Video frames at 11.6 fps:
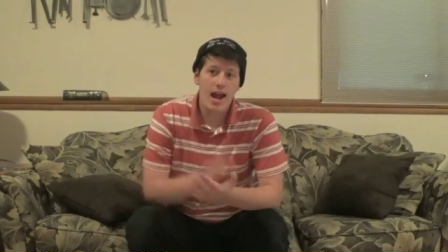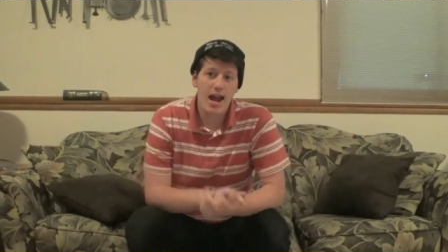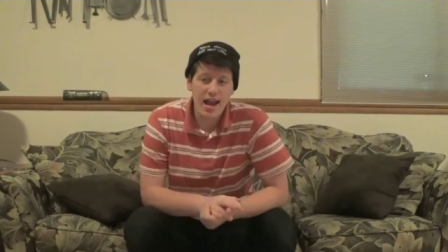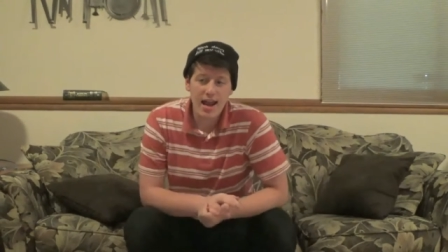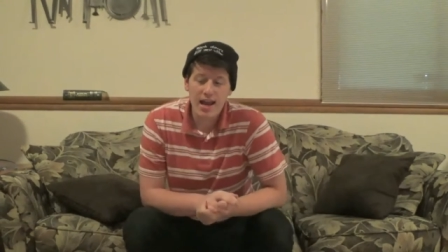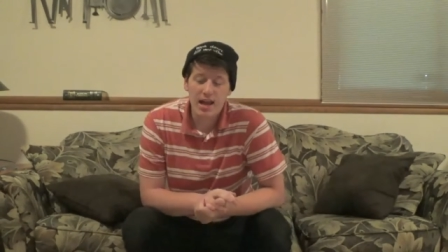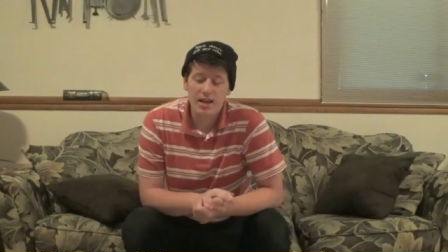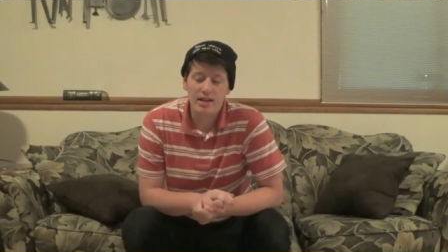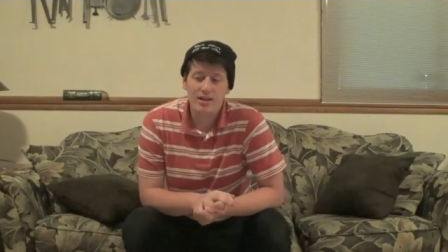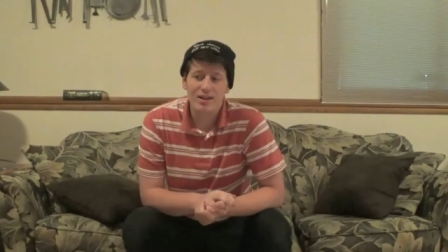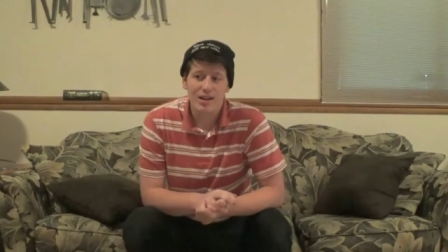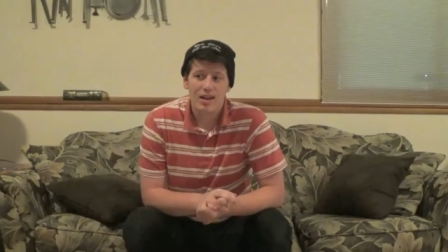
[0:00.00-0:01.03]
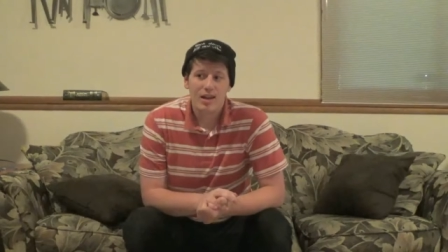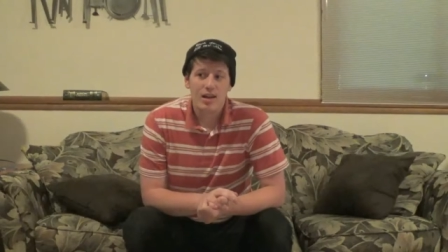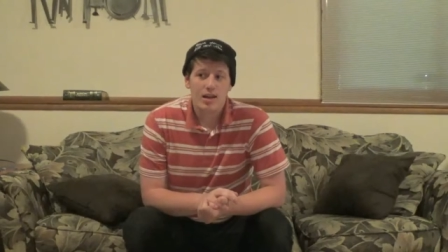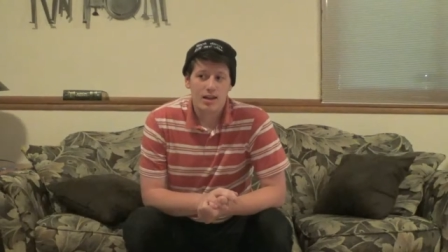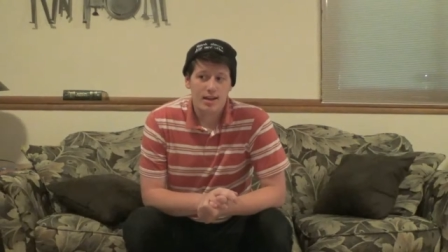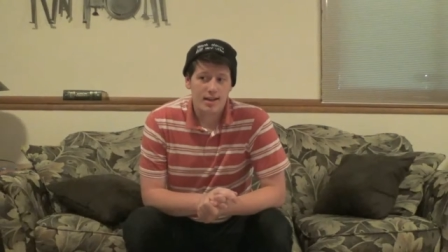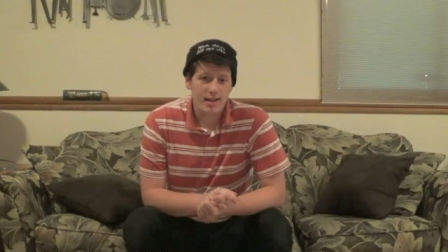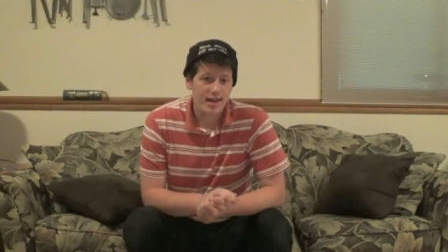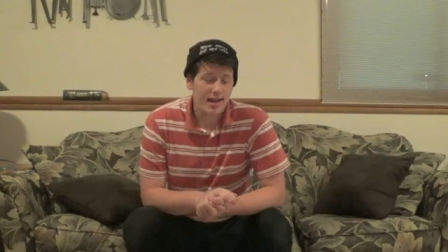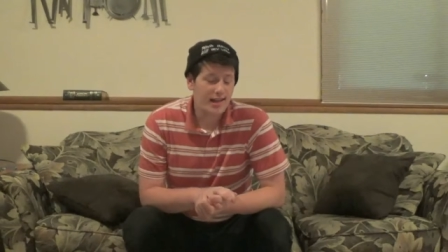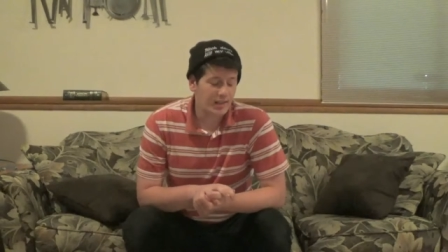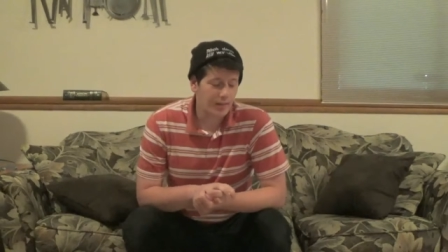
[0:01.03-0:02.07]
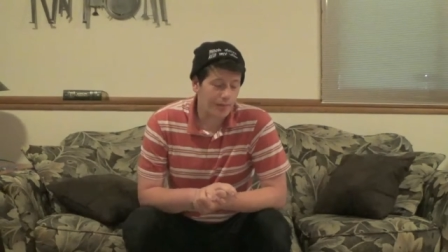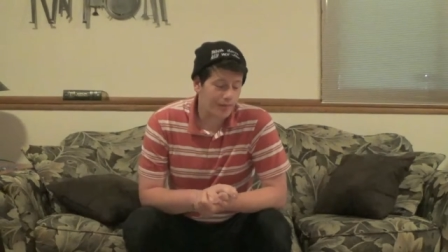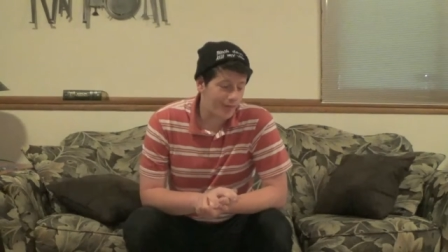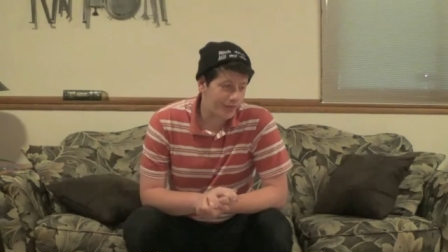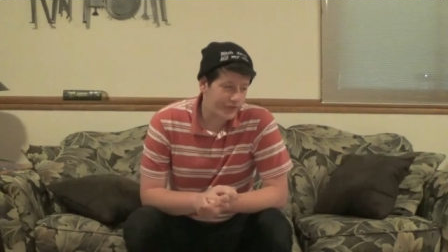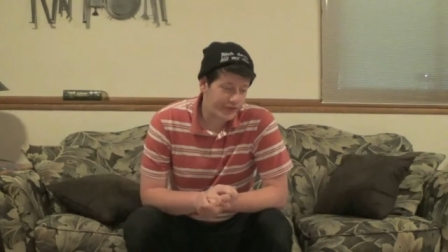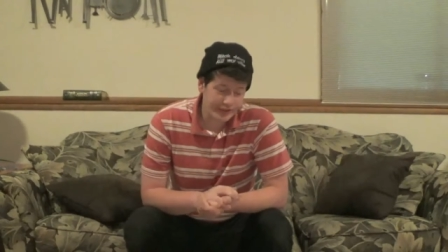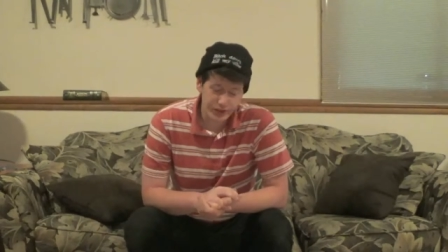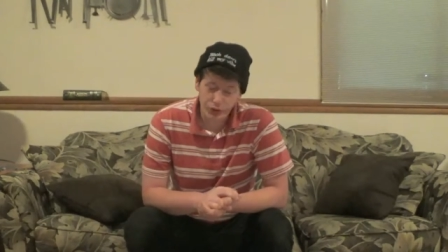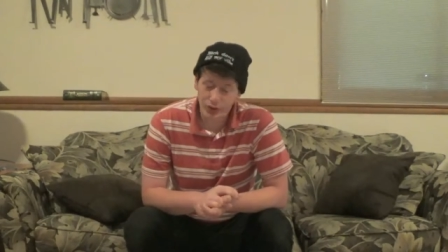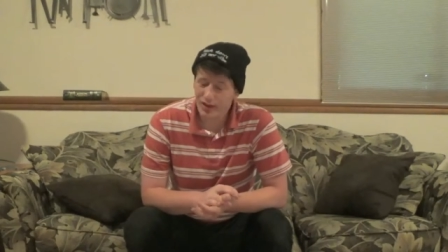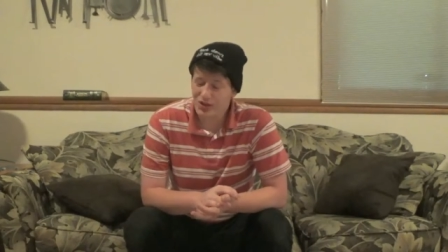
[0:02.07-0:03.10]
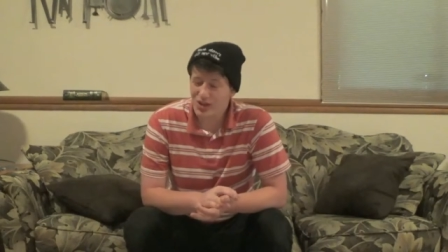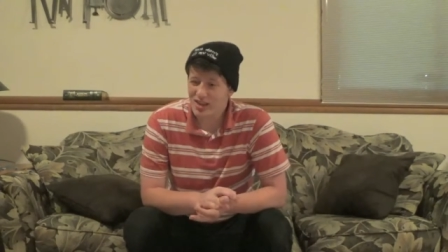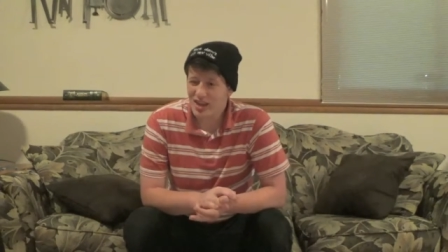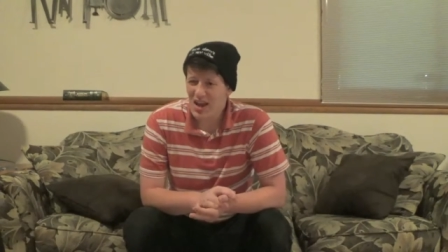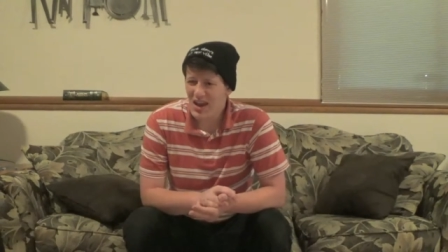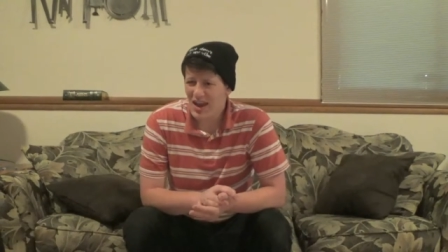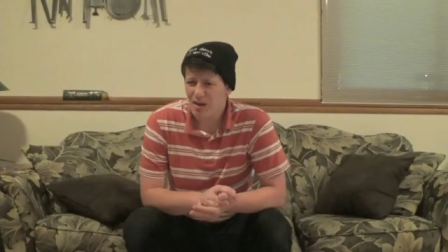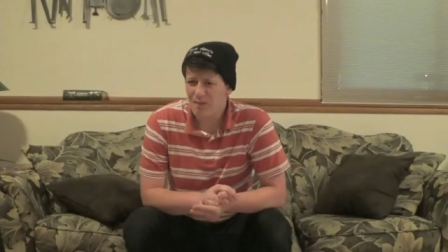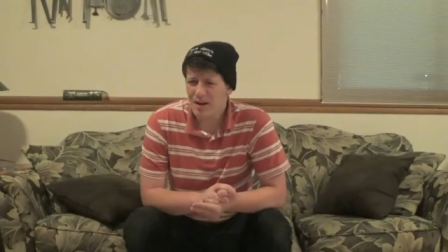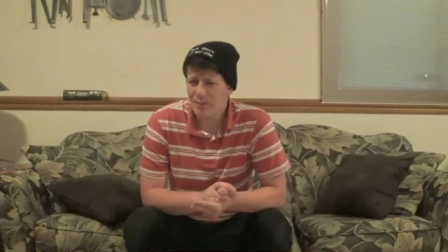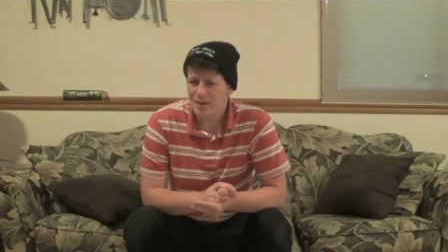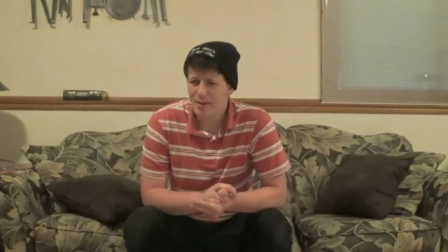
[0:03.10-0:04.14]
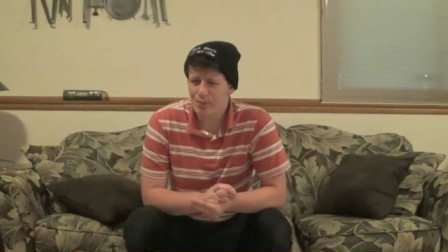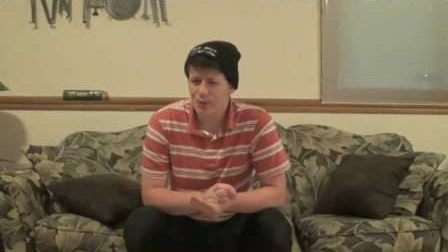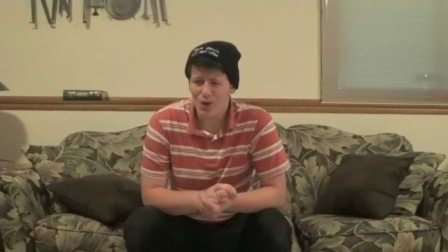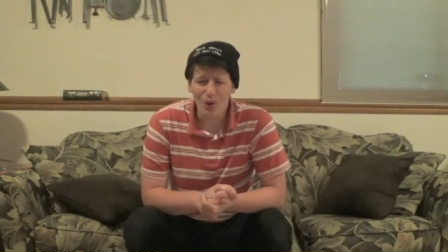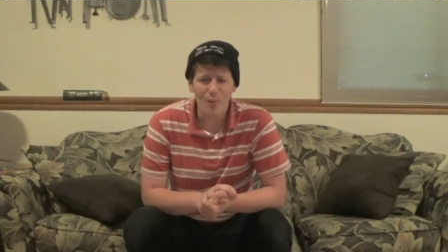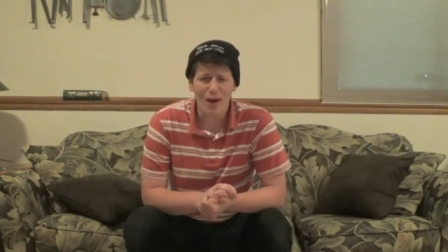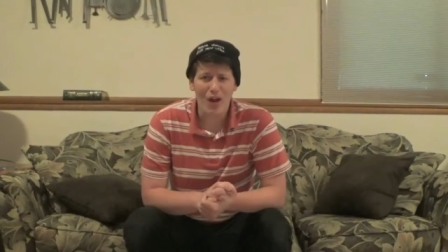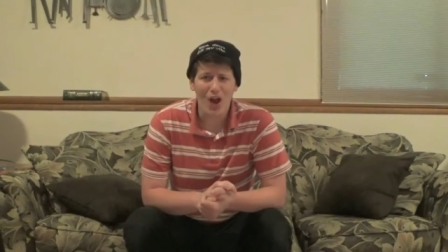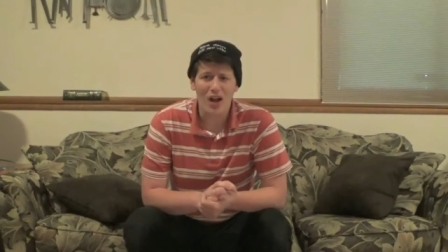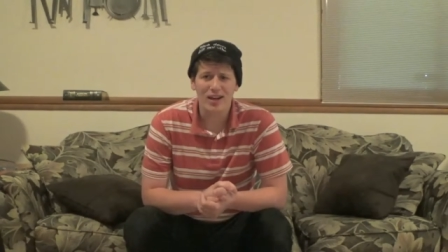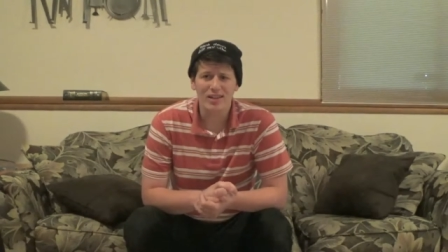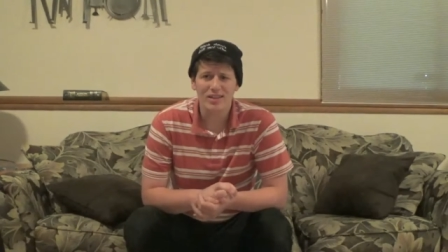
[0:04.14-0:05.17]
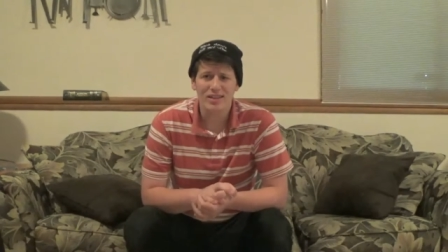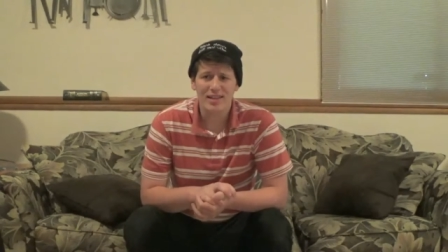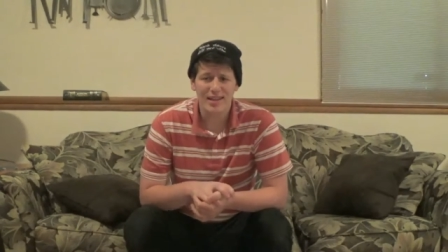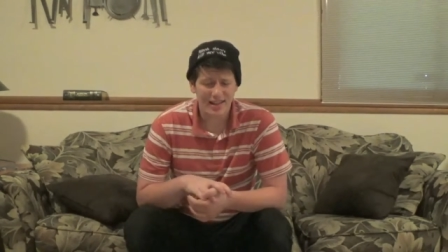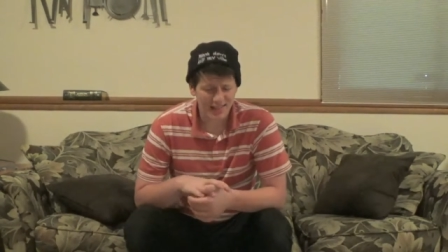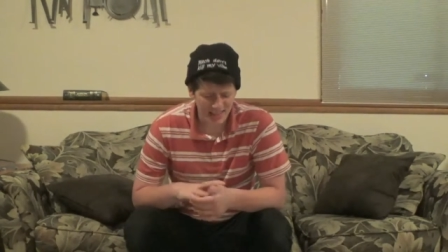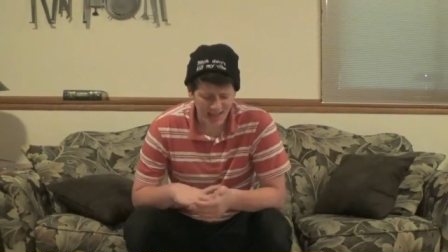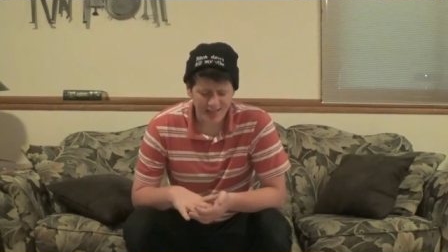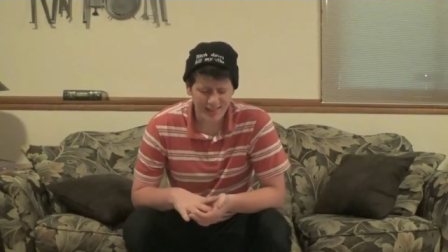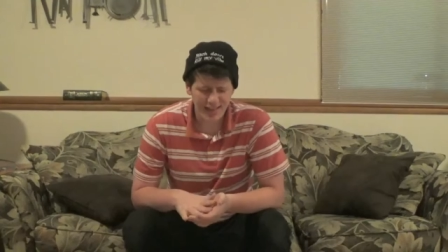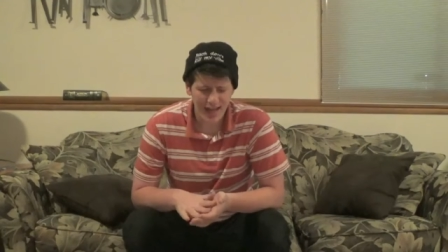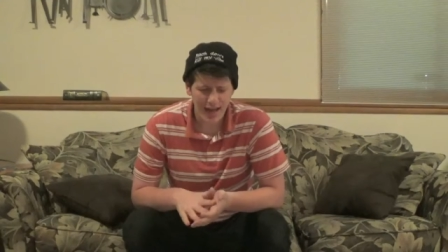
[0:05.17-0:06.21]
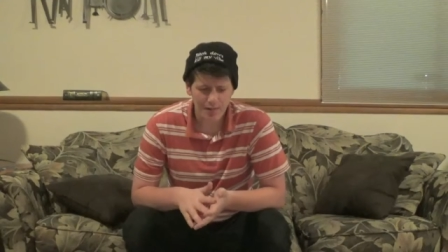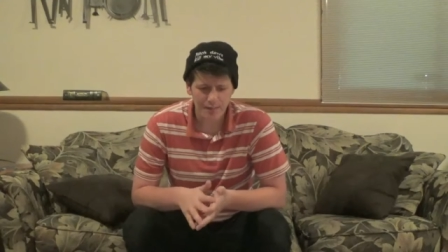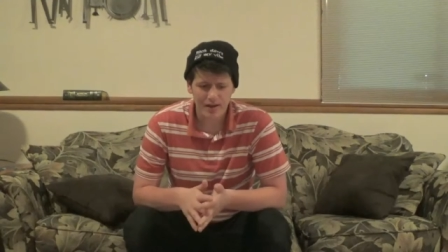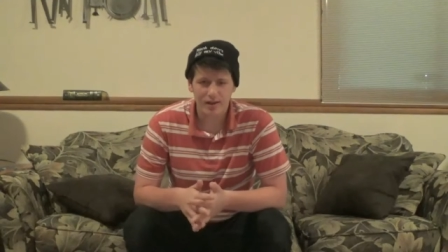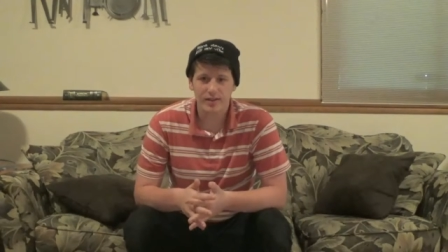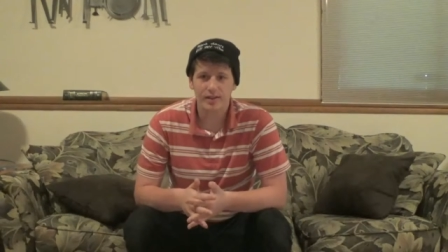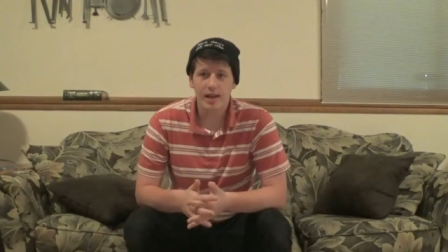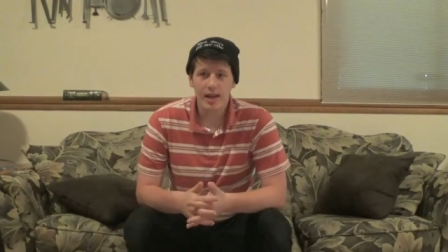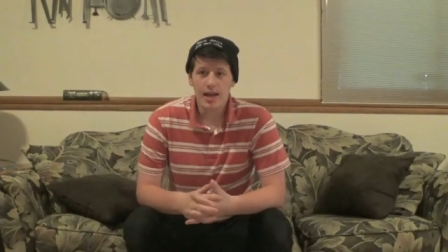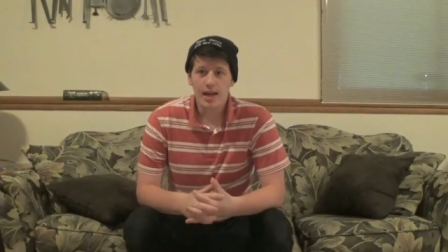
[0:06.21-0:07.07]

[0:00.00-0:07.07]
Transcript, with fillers: And it's a trilogy that not many people know about, honestly, and it's kind of sad because